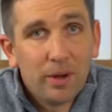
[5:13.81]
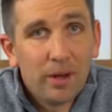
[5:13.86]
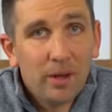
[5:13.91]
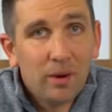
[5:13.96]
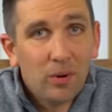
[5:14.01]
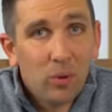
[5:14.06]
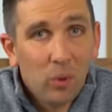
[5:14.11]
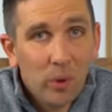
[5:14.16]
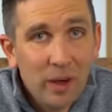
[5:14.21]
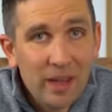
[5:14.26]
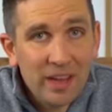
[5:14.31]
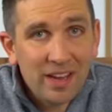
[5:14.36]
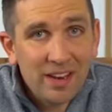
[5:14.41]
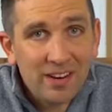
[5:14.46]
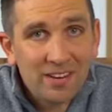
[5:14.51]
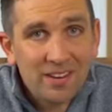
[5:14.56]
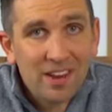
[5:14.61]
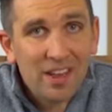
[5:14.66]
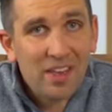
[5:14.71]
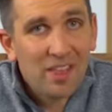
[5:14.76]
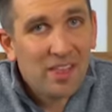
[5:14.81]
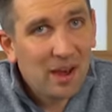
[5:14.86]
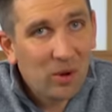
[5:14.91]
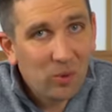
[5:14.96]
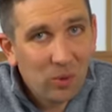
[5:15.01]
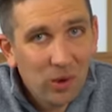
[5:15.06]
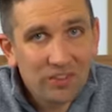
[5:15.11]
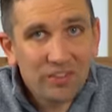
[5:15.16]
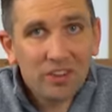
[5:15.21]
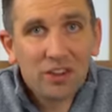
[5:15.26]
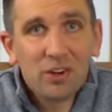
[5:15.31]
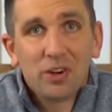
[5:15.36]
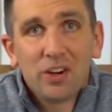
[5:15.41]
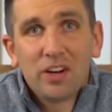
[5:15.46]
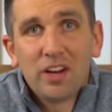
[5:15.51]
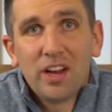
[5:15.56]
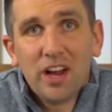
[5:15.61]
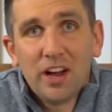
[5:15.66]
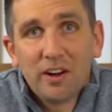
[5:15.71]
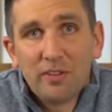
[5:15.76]
But wait, that wasn't good
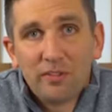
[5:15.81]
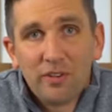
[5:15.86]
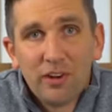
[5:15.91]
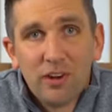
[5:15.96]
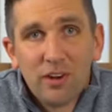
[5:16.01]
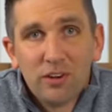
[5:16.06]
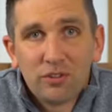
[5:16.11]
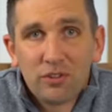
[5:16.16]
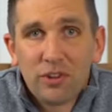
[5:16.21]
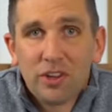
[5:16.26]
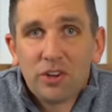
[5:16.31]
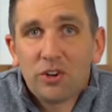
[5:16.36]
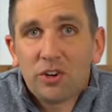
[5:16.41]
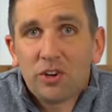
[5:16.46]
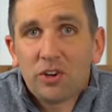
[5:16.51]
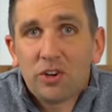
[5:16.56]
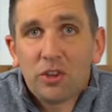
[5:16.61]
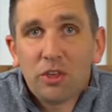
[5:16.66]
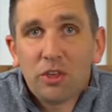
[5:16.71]
enough, so they took it